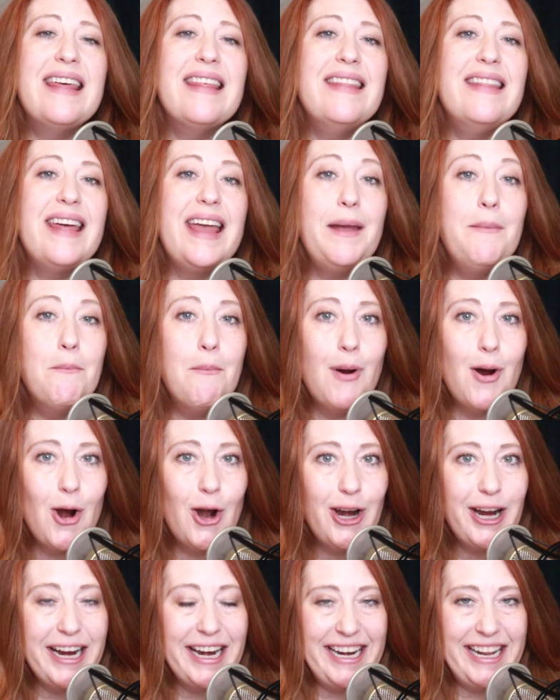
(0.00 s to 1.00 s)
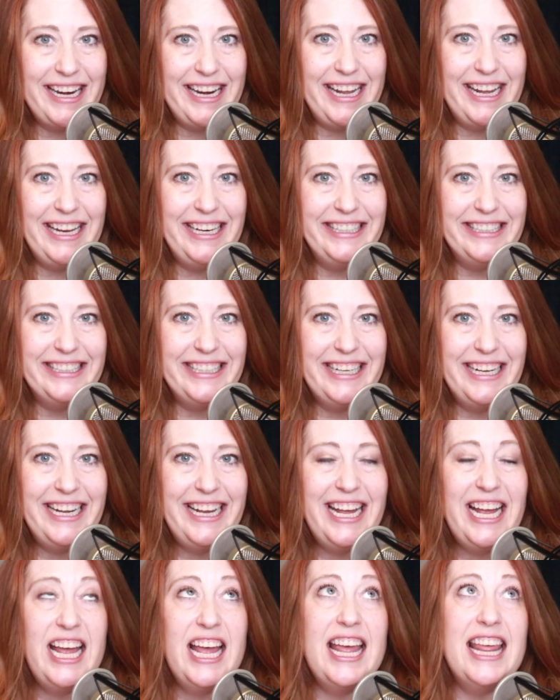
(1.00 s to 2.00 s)
they marketed it,
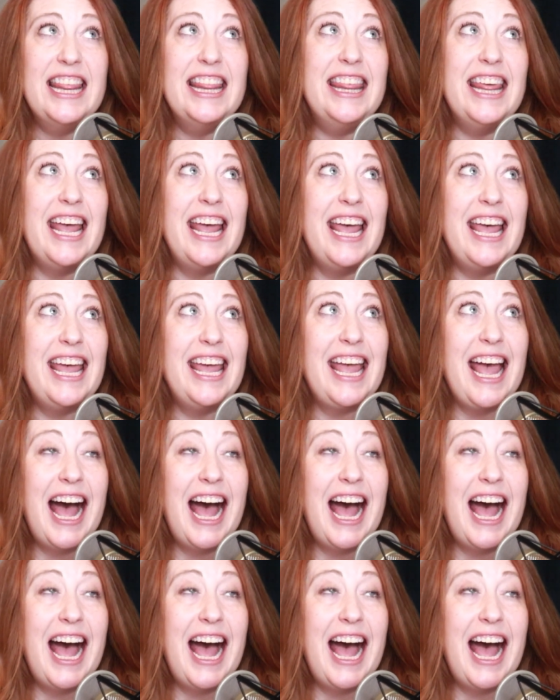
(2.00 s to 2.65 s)
they